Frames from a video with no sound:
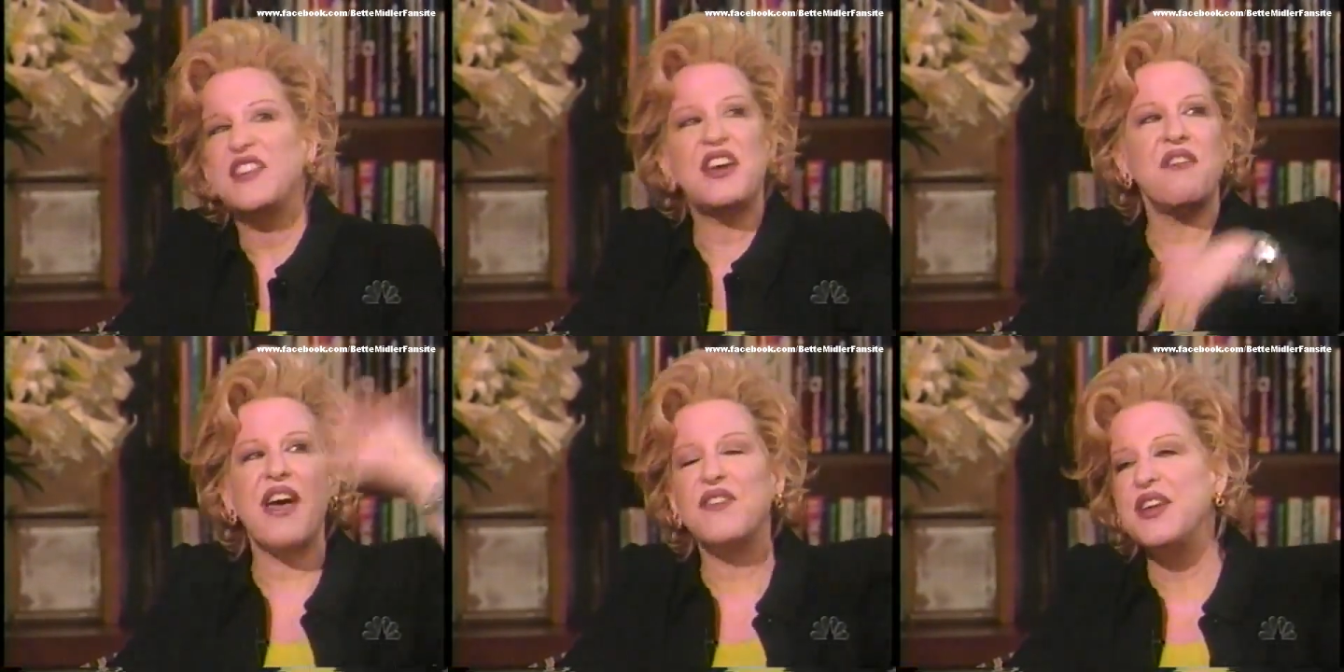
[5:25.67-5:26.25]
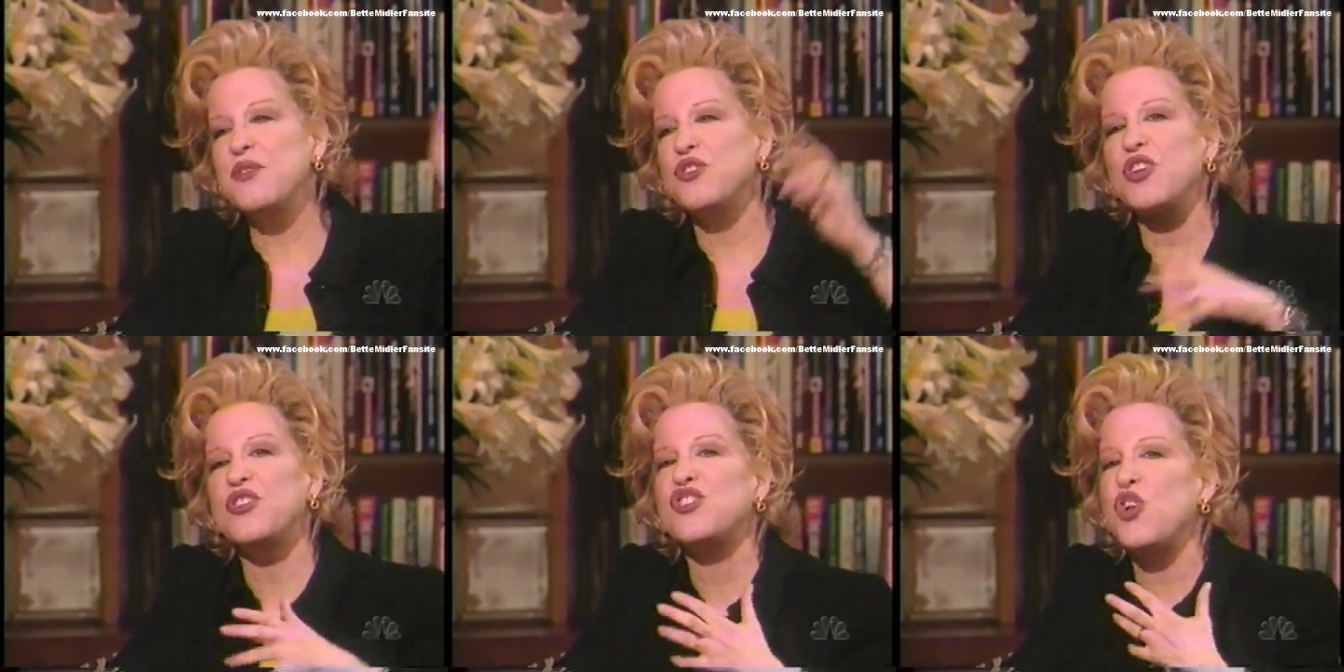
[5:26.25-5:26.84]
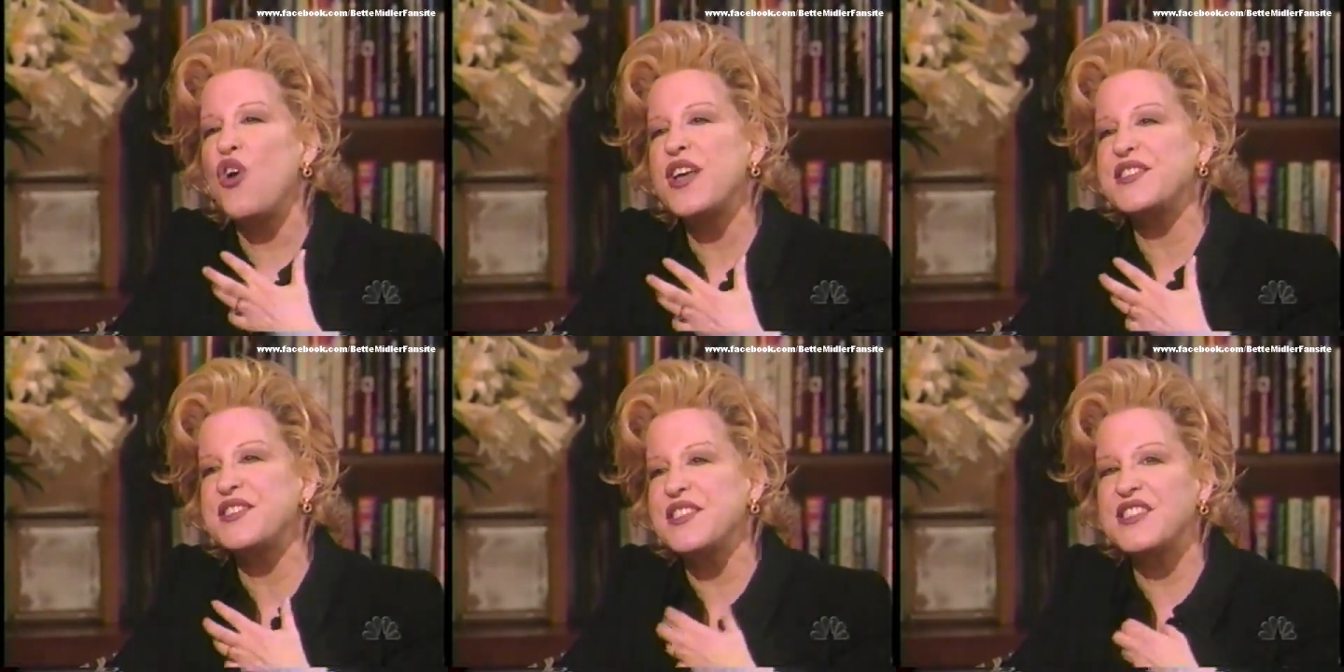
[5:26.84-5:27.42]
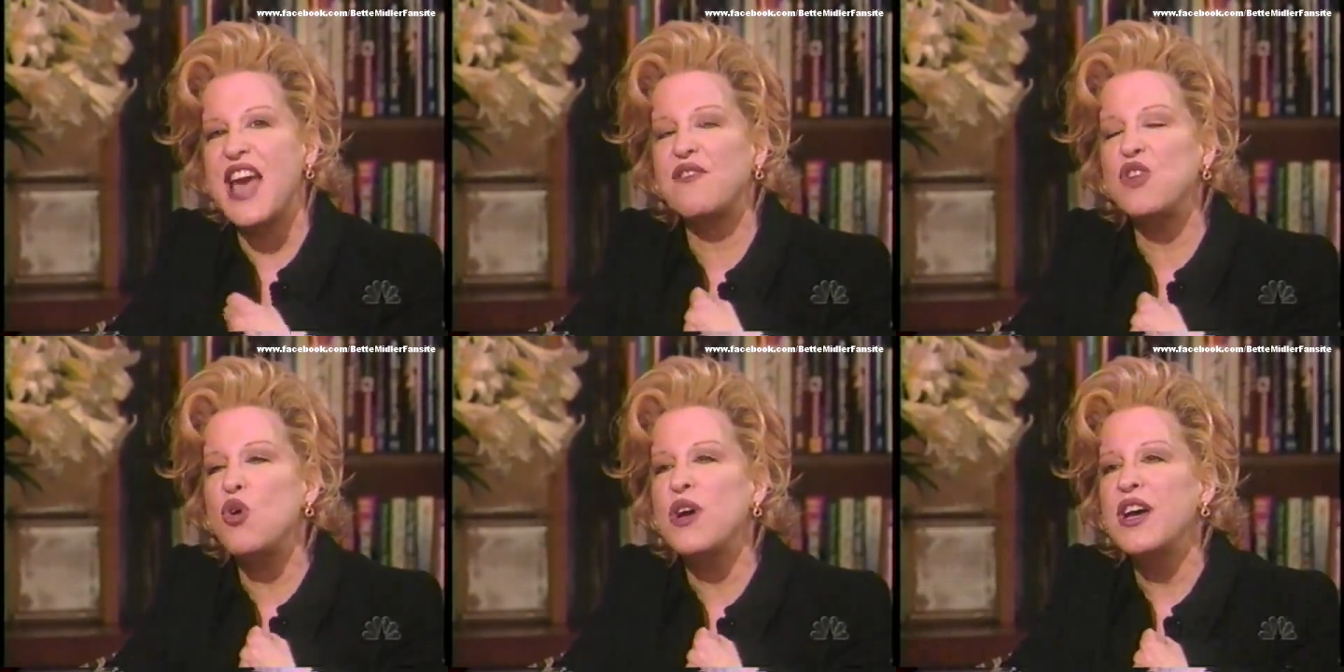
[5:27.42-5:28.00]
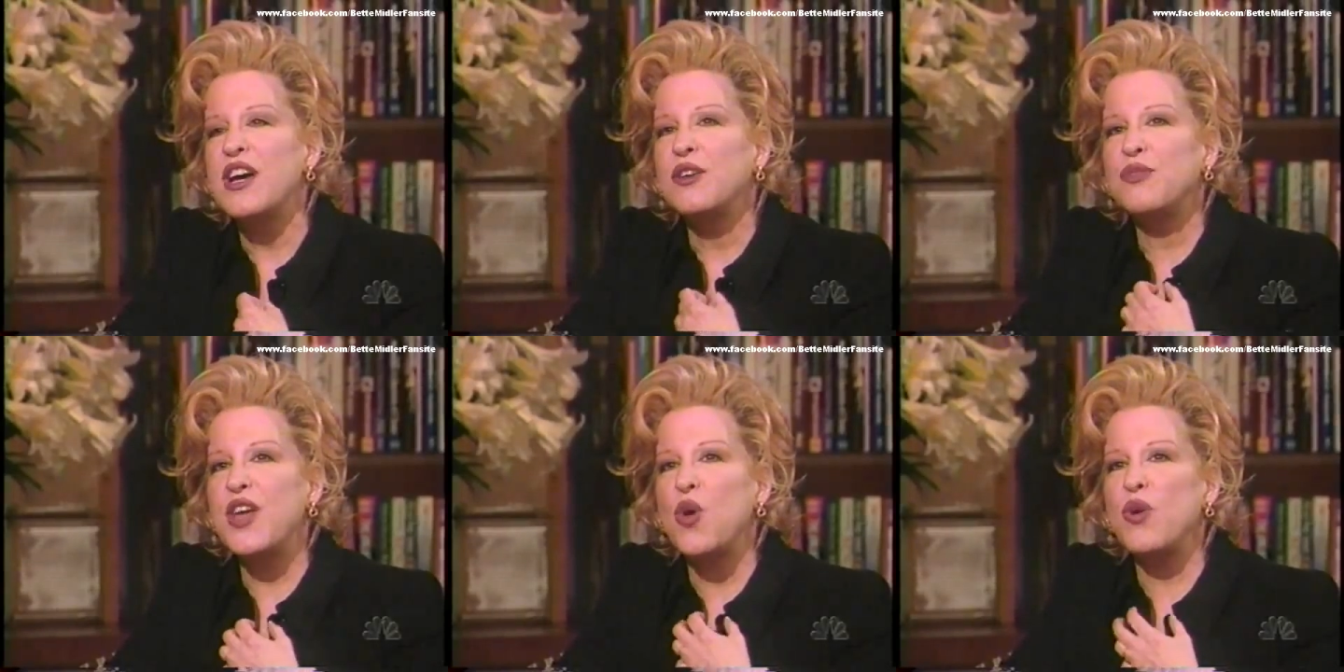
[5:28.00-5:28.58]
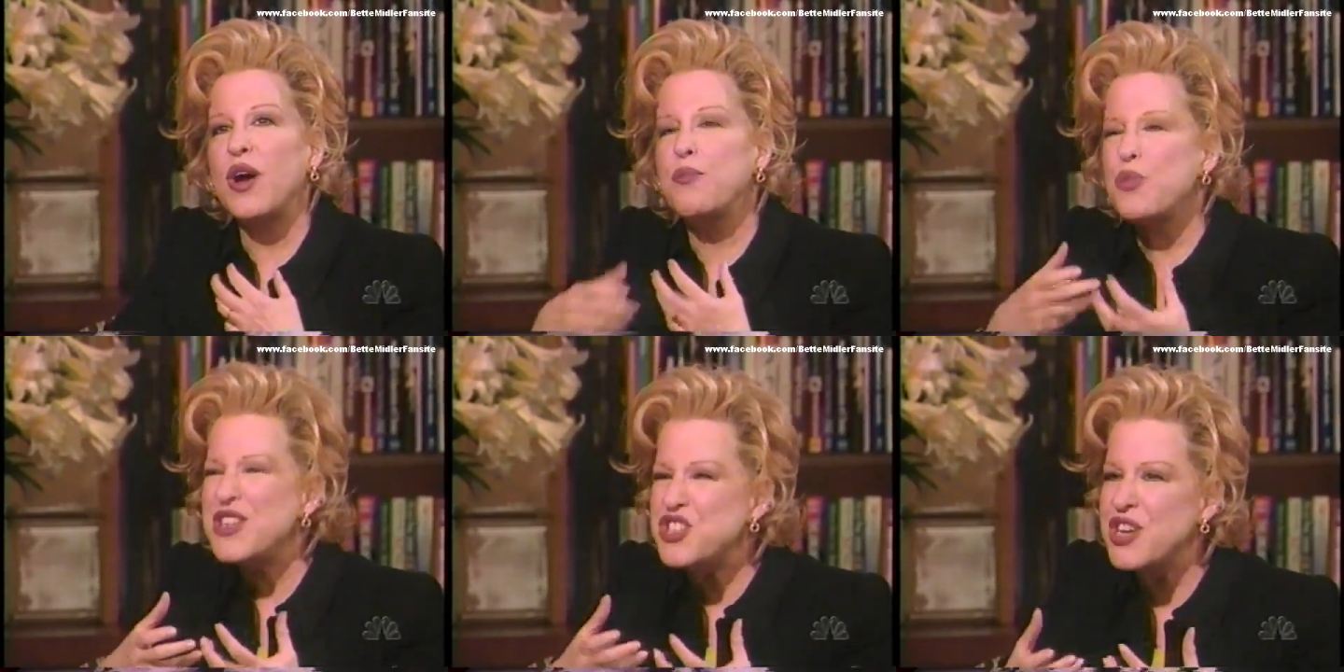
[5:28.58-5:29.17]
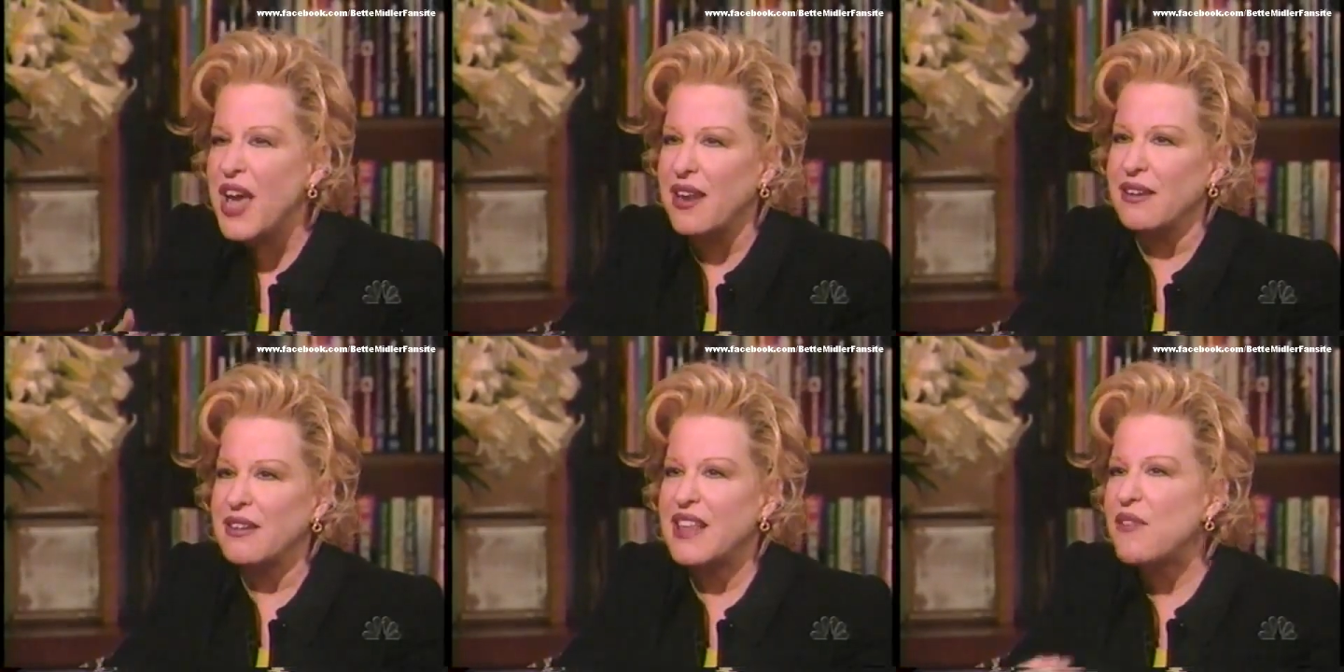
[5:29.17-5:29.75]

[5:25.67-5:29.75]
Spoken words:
They don't have any joyousness. They don't appreciate it.